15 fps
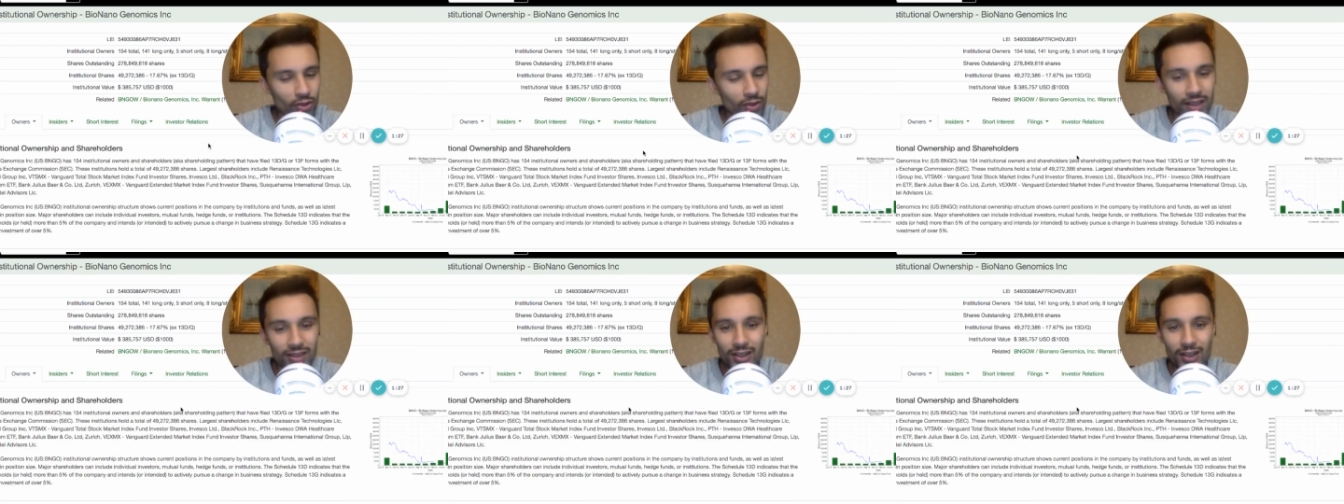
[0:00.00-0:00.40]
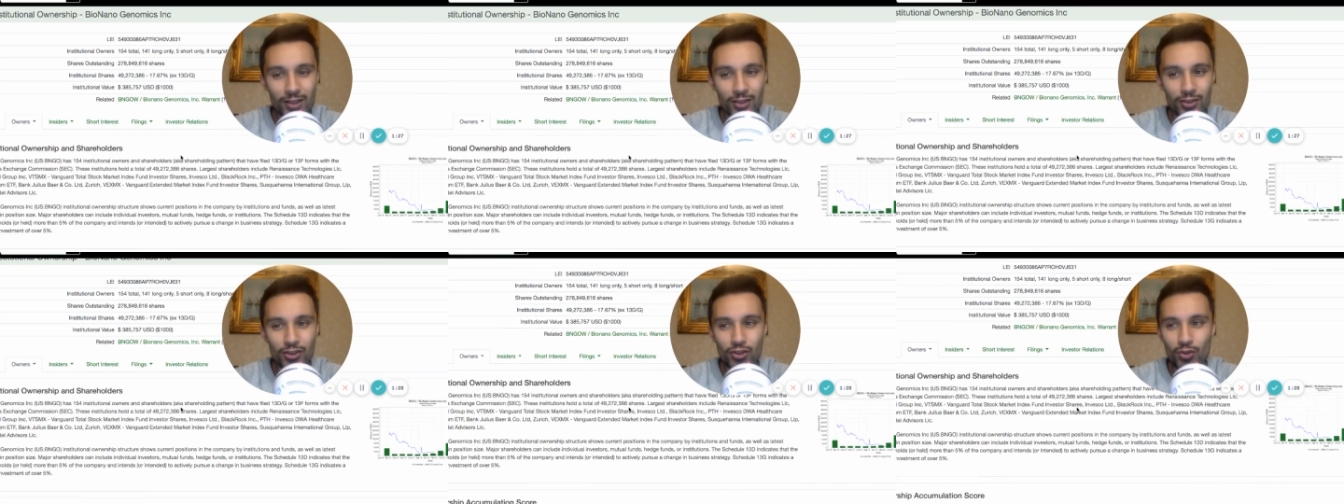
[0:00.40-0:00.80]
So let's take
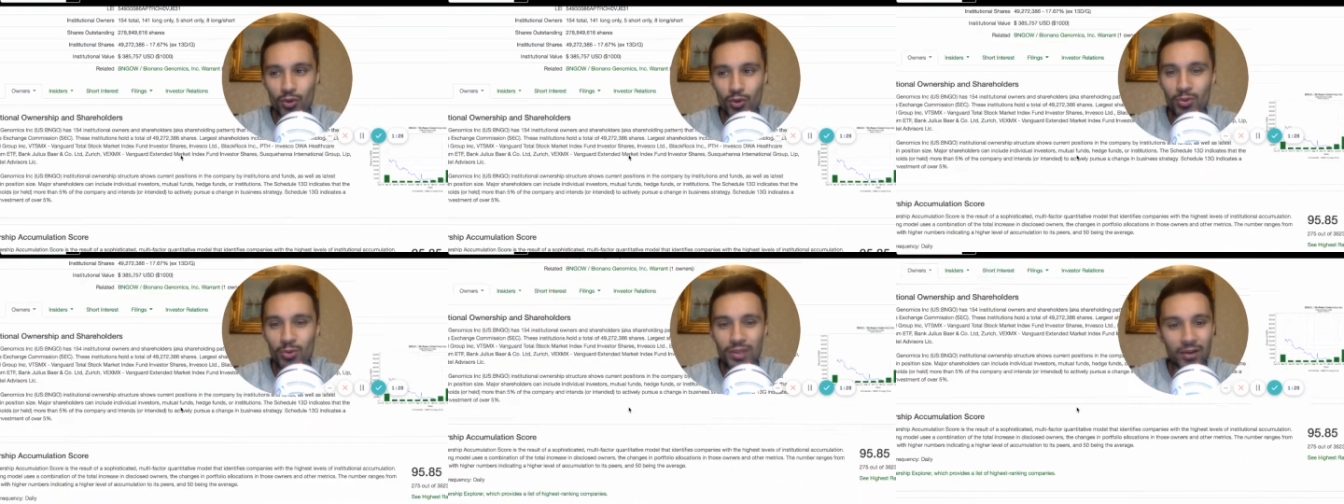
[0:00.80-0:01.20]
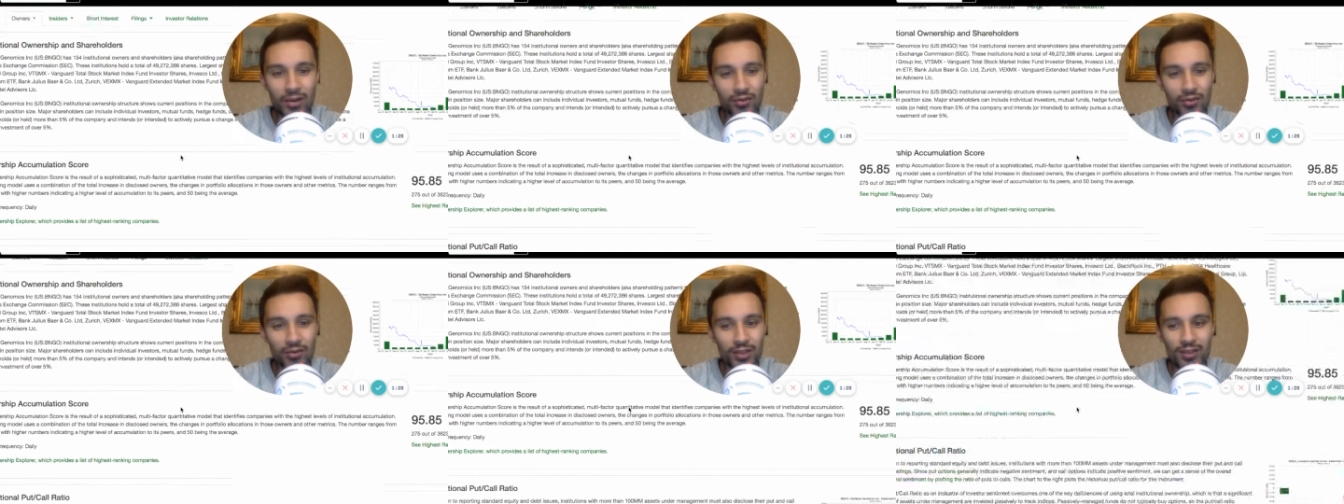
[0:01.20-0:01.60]
a scroll down
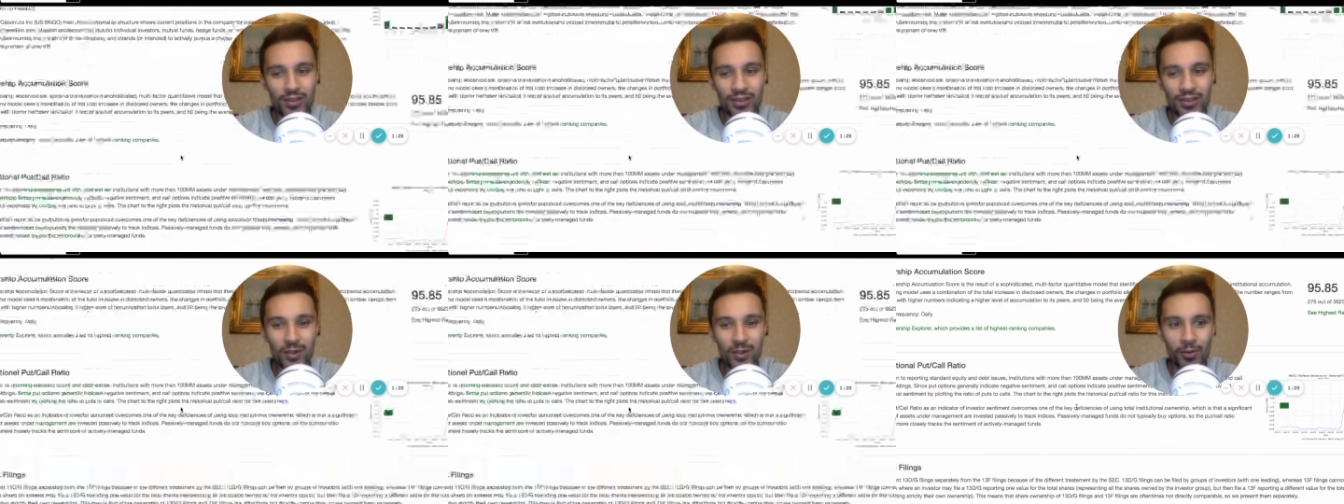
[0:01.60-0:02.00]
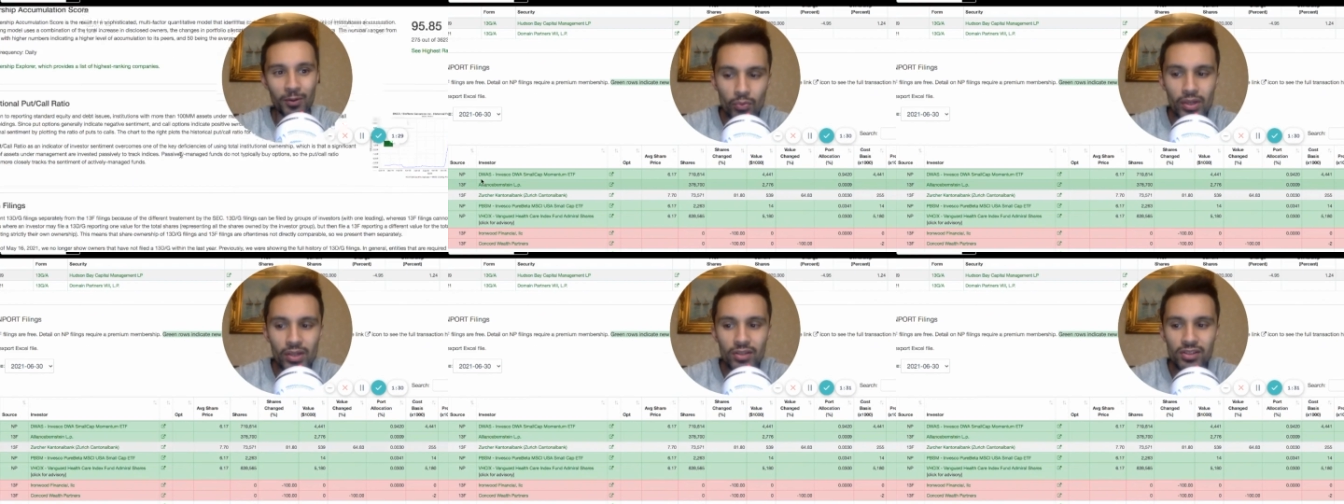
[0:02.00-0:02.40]
Fintel.
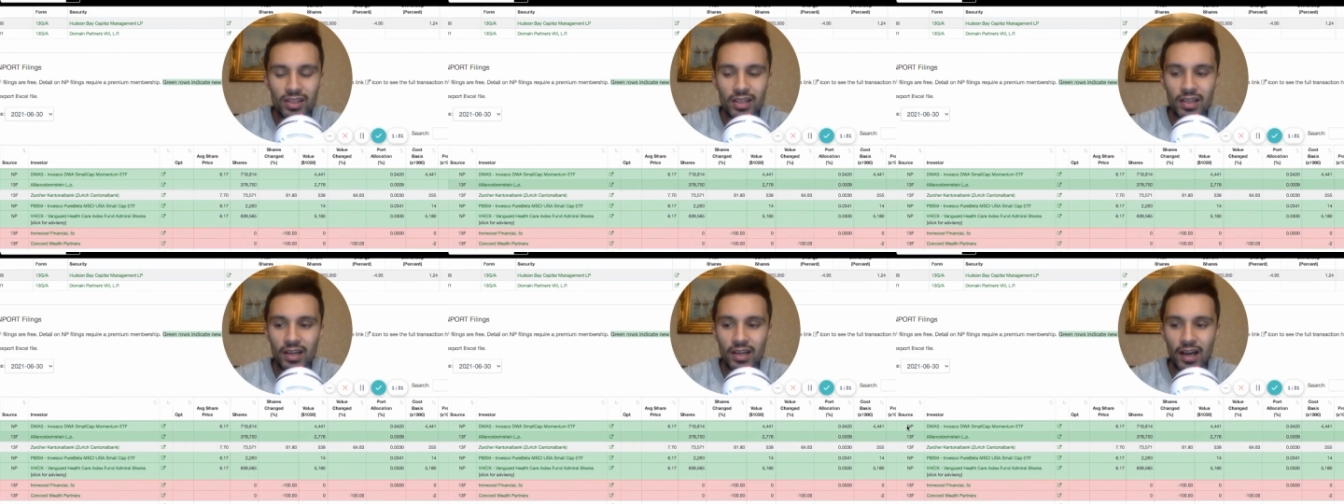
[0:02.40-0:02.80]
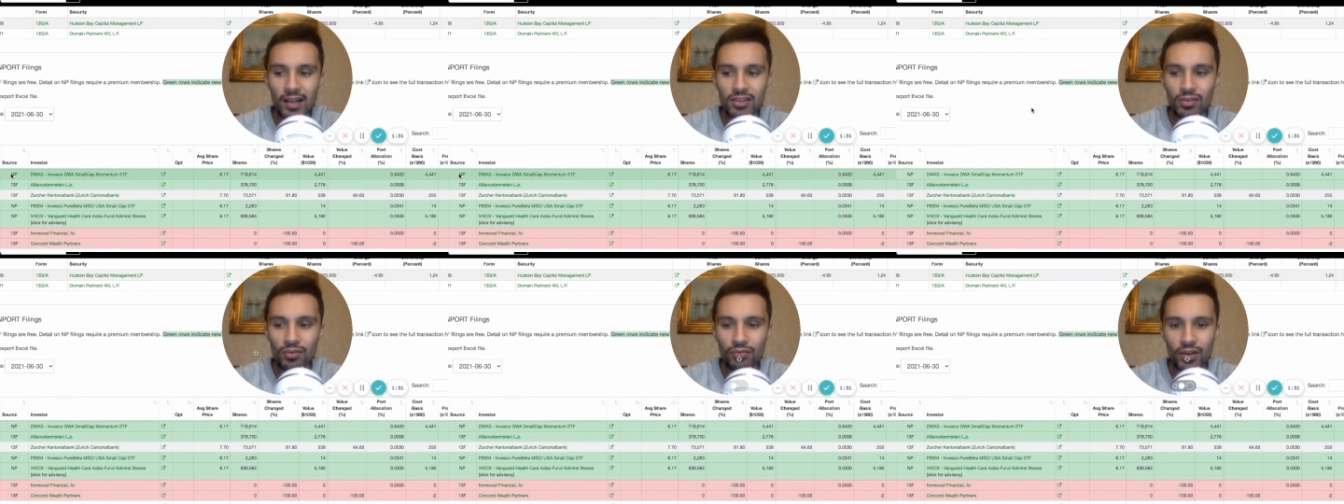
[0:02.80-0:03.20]
We can see here
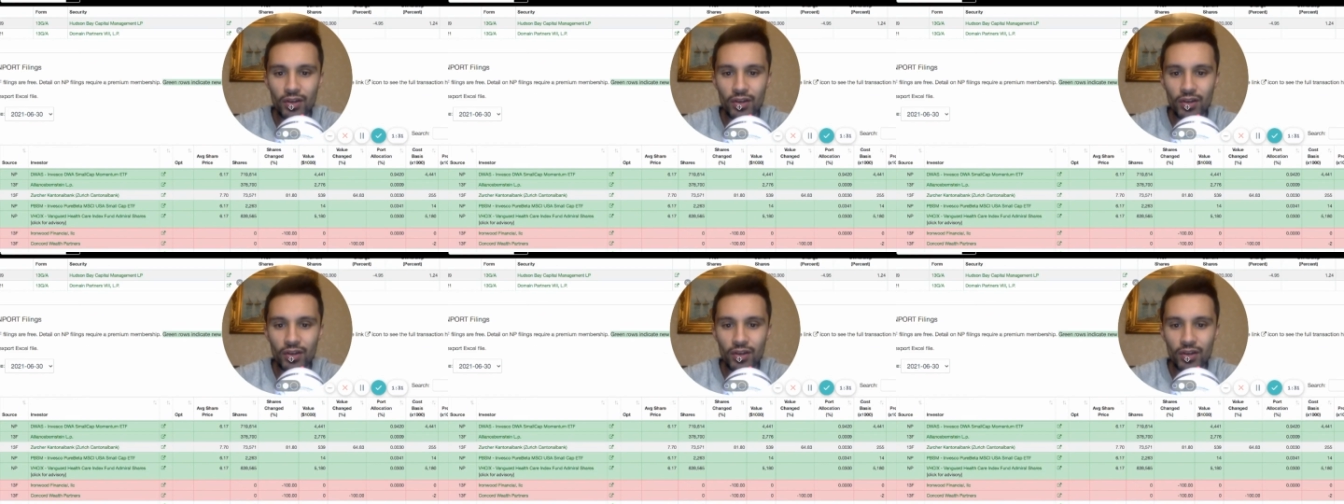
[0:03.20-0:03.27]
as of